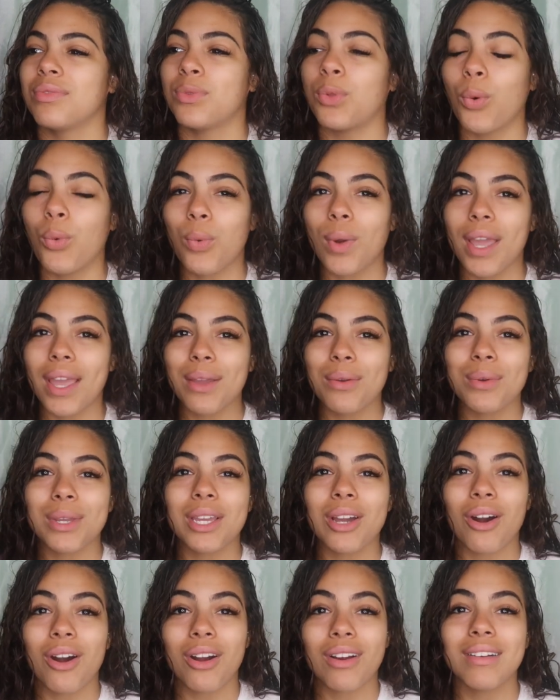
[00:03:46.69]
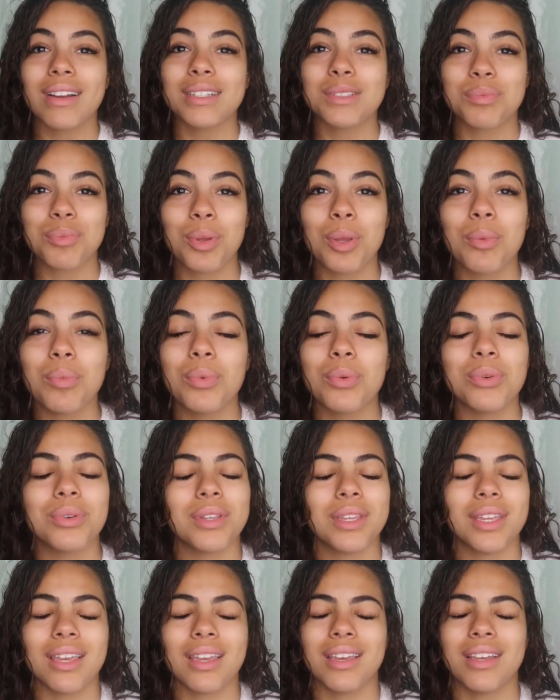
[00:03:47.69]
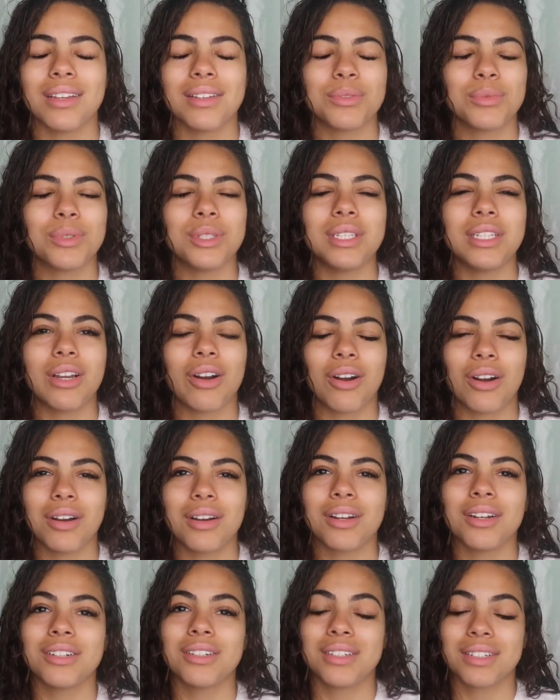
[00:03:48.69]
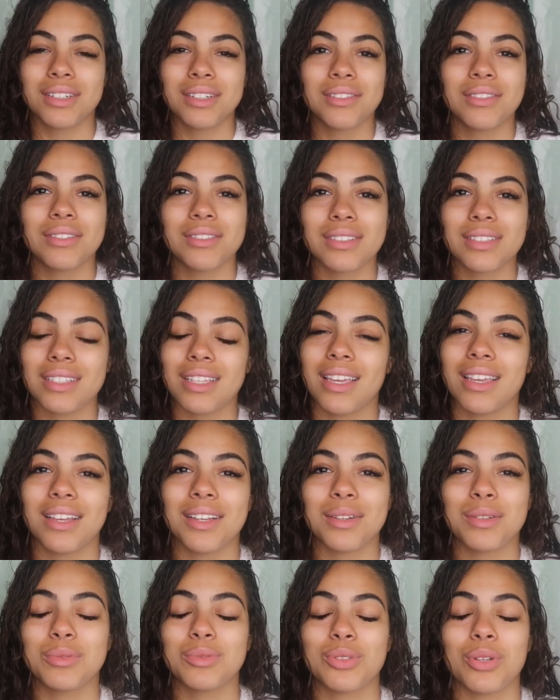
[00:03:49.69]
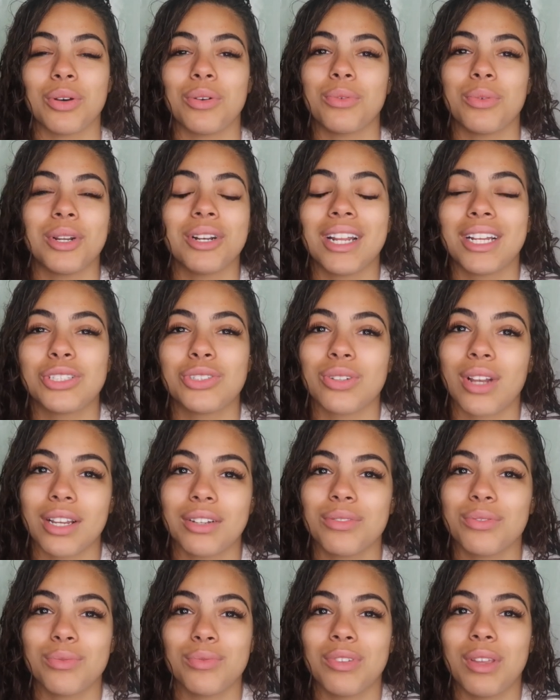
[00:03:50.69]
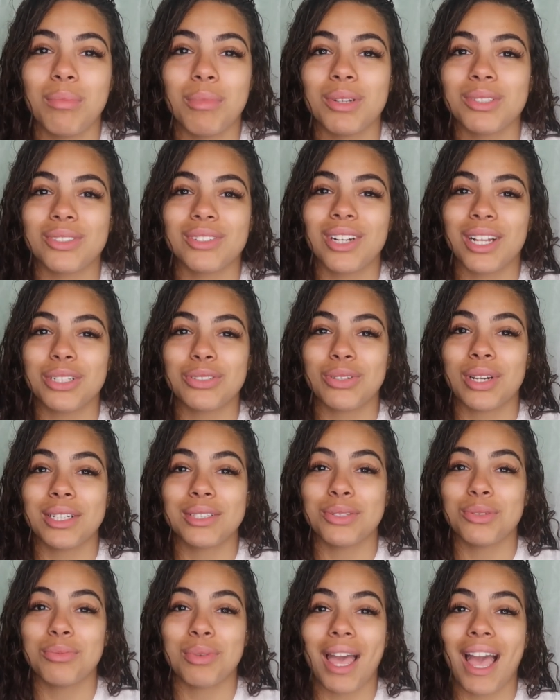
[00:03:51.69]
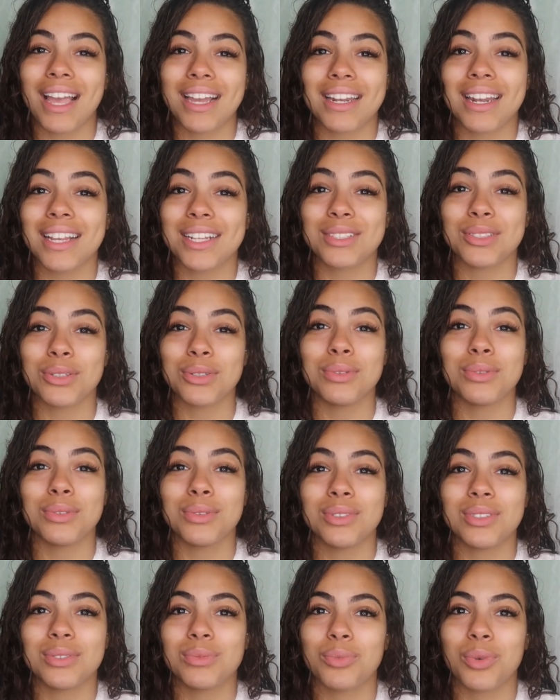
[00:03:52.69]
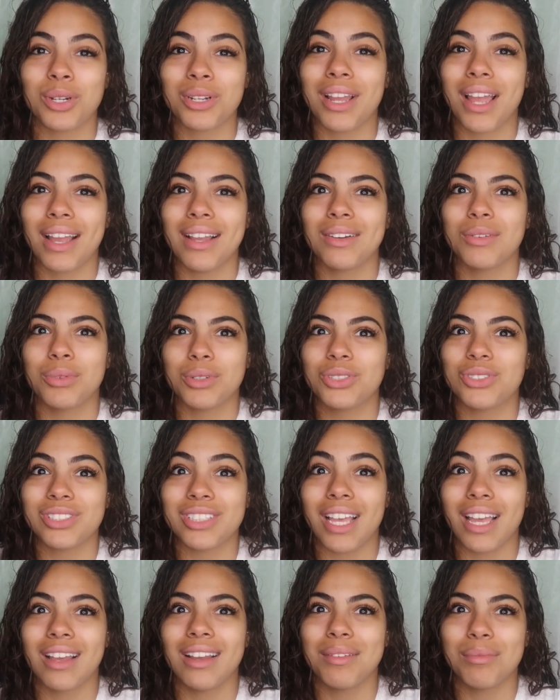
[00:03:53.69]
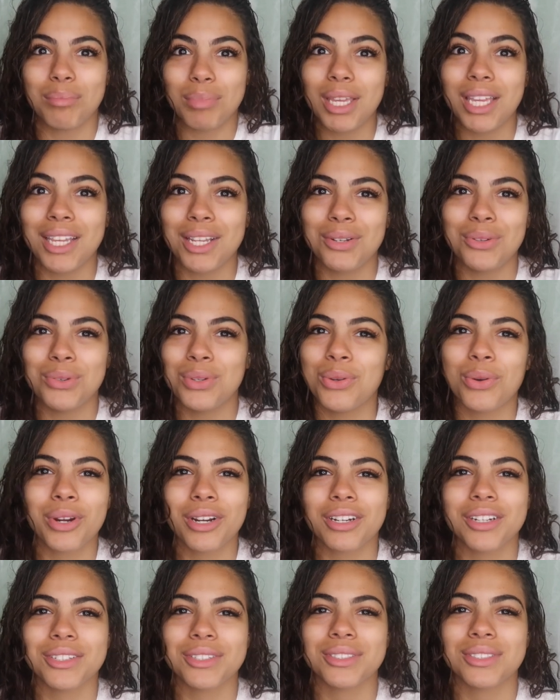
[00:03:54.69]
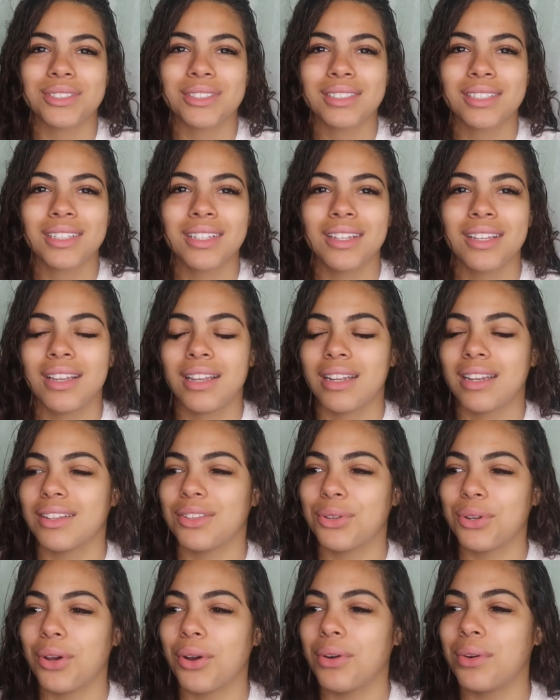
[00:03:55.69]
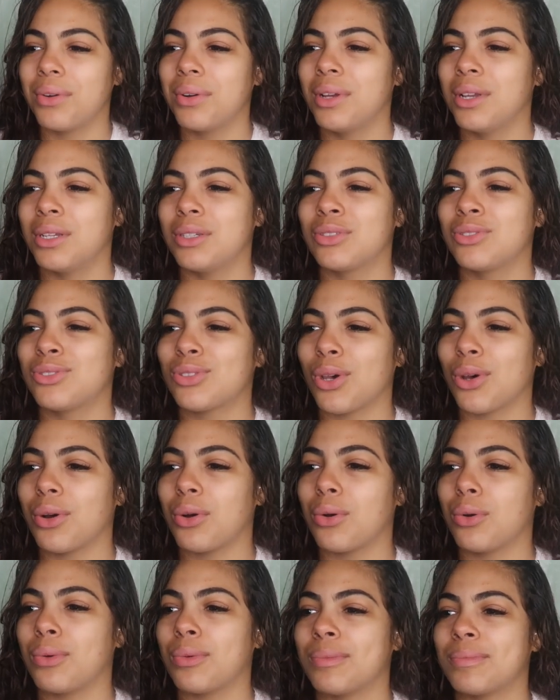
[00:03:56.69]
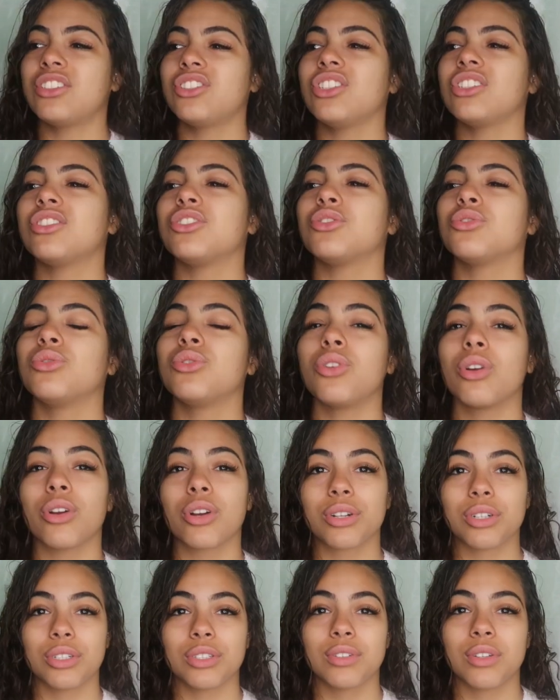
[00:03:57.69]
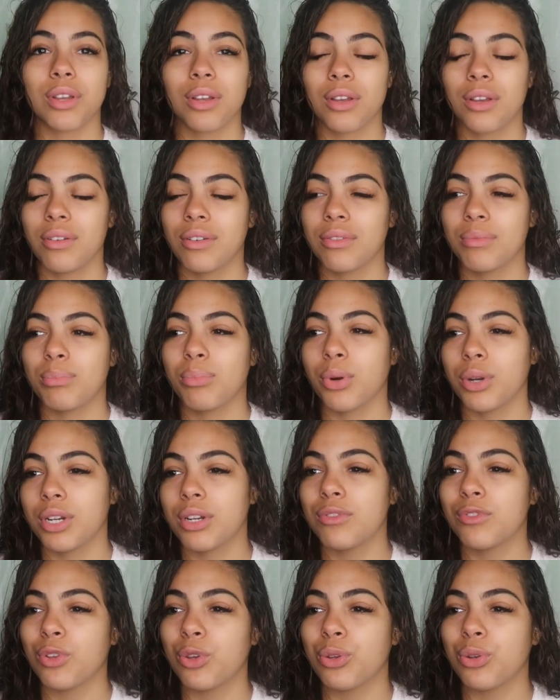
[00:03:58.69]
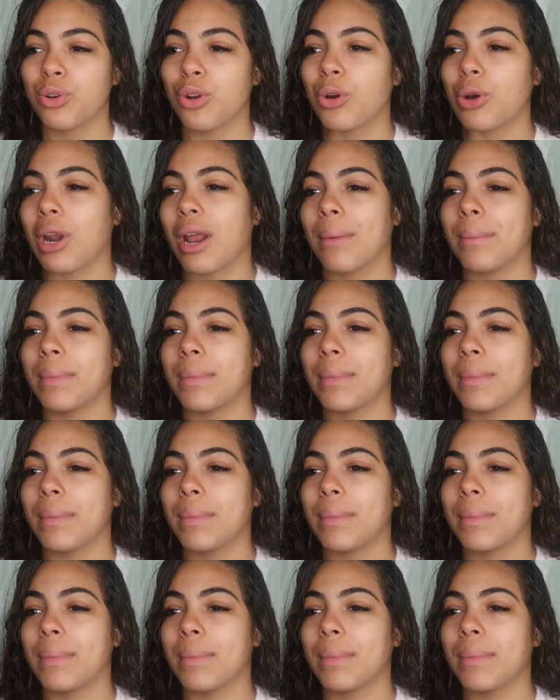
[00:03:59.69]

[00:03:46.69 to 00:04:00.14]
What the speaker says: the way we are as people, yeah, we are, yeah. So we're not trying, females are not trying to act like dudes. We're just being New Yorkers, you know? So that's just a New Yorker's point of view, you know what